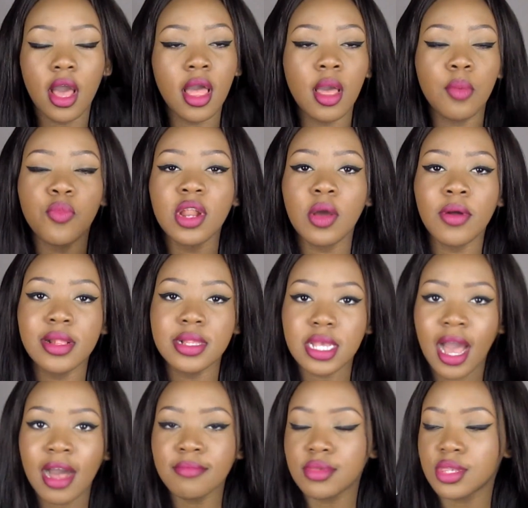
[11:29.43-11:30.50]
When I went
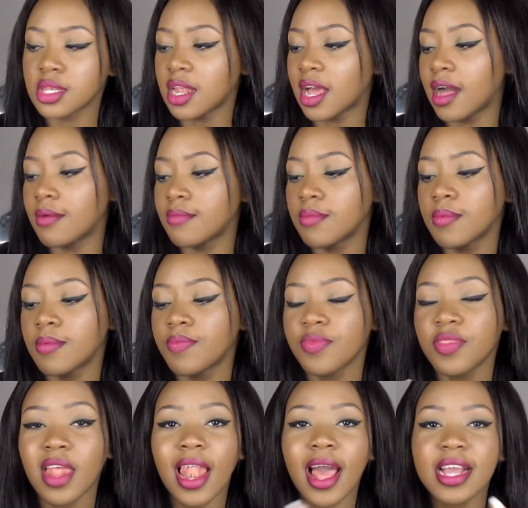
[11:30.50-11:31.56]
to Amsterdam,
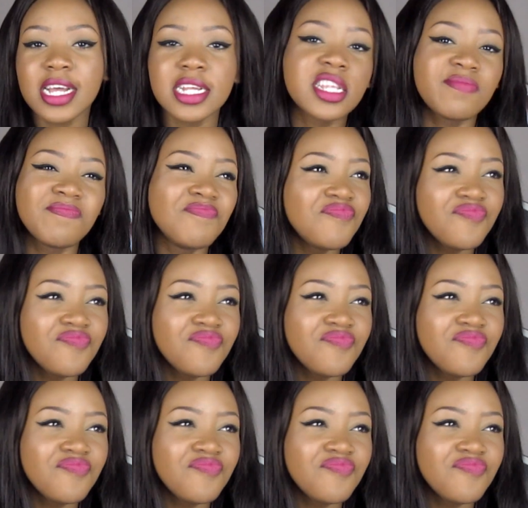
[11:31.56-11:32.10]
they're like a